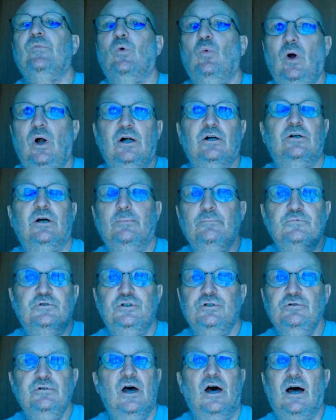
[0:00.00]
Welcome
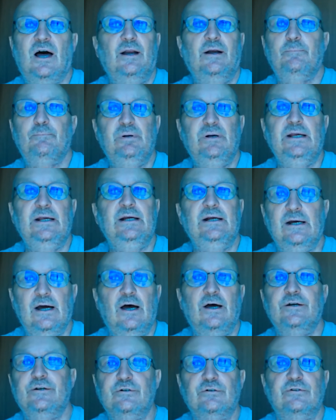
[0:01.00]
to not being
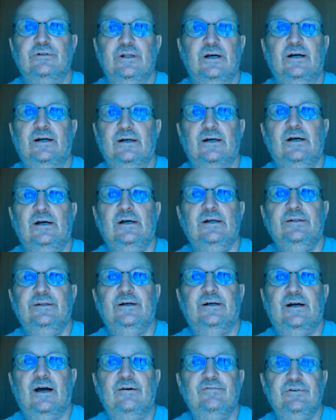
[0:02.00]
under
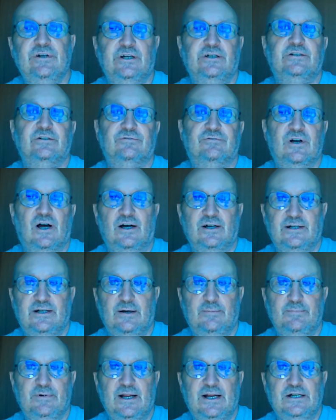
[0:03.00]
the covenant of
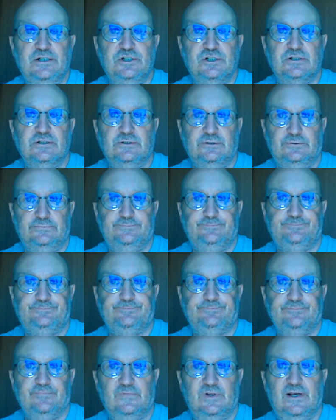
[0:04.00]
condemnation.
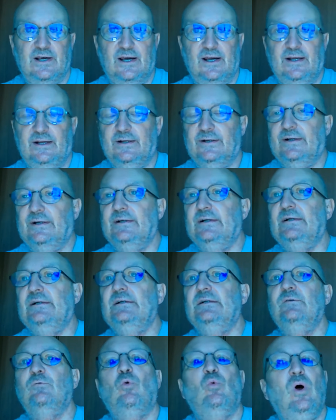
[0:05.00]
Okay?
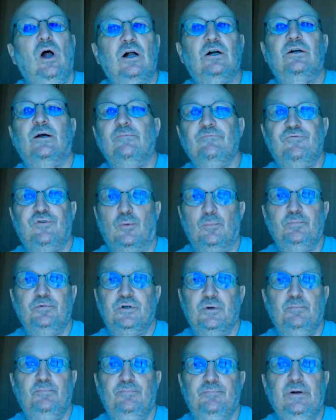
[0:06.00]
Welcome
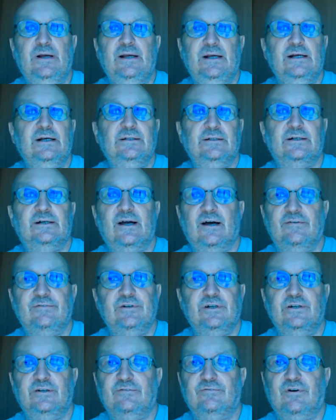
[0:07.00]
to being in the
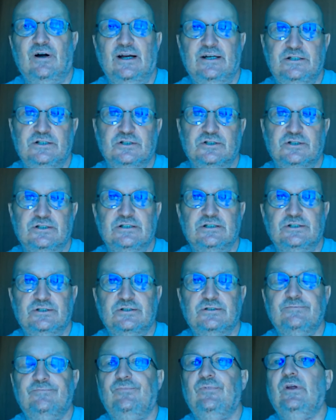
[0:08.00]
covenant of
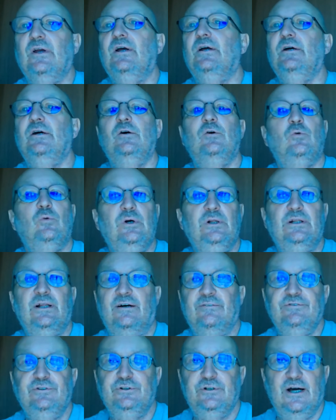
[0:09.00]
righteousness. We
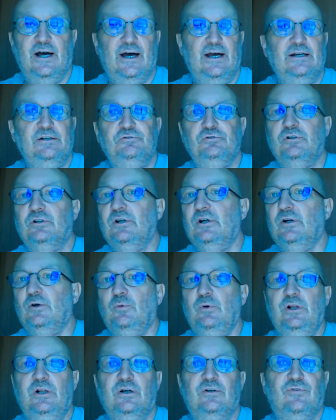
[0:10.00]
love you guys.
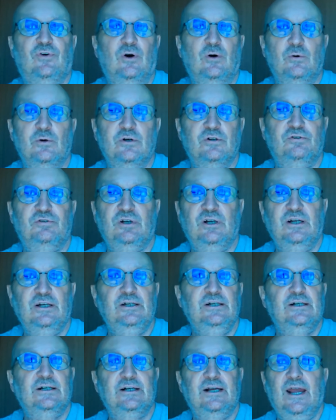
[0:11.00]
We look forward to
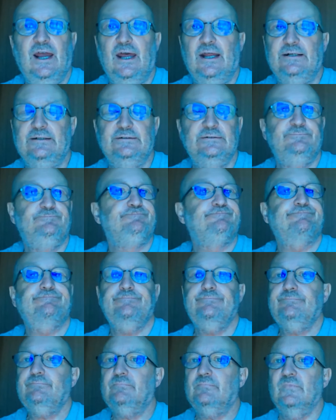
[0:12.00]
seeing you again.
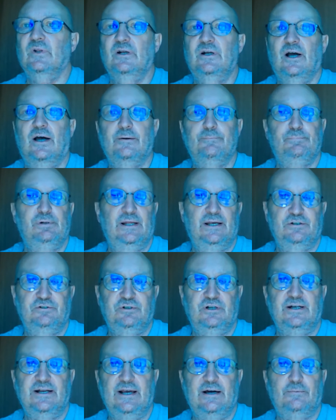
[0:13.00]
God
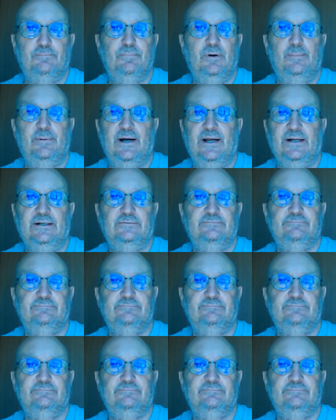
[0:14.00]
bless you now. Bye-bye.